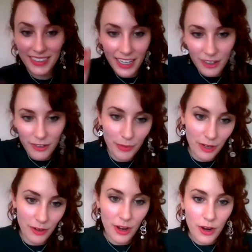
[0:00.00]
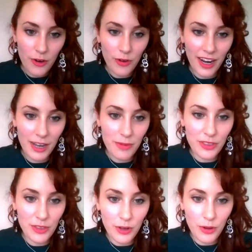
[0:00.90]
kind of been where I am
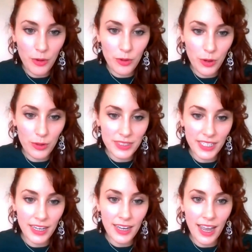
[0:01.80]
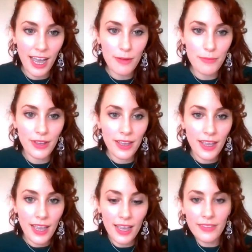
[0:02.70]
with the Holo hosting app,
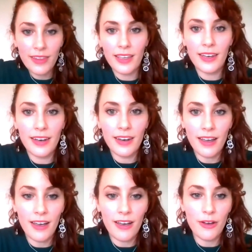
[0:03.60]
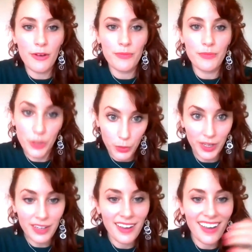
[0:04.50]
and then
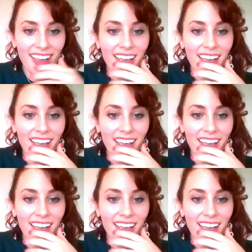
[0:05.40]
GUI.